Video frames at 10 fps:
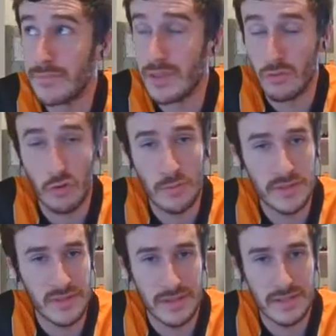group
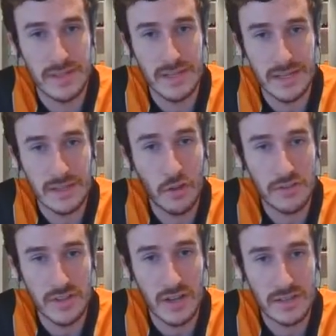as like a Cynic and
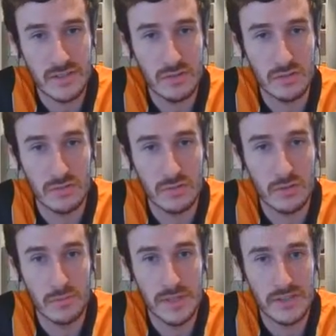those guys who
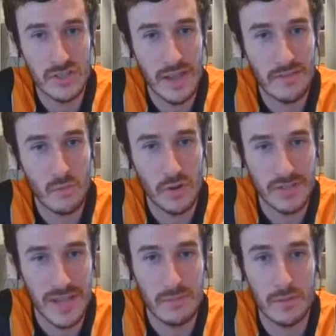potentially haven't
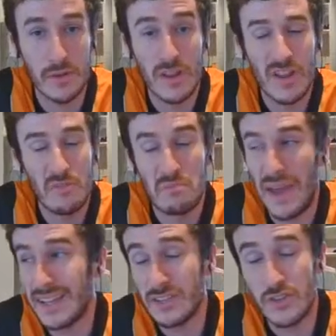worked out, but
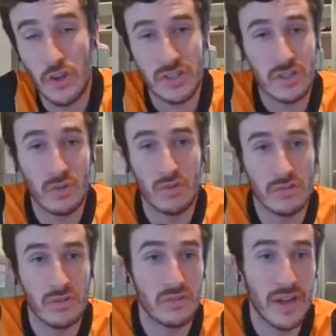back in Turkey
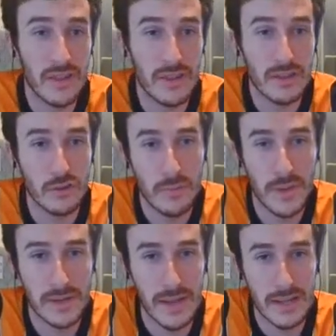or another
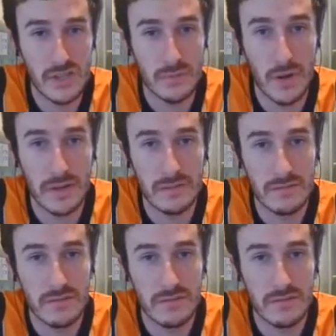European nation might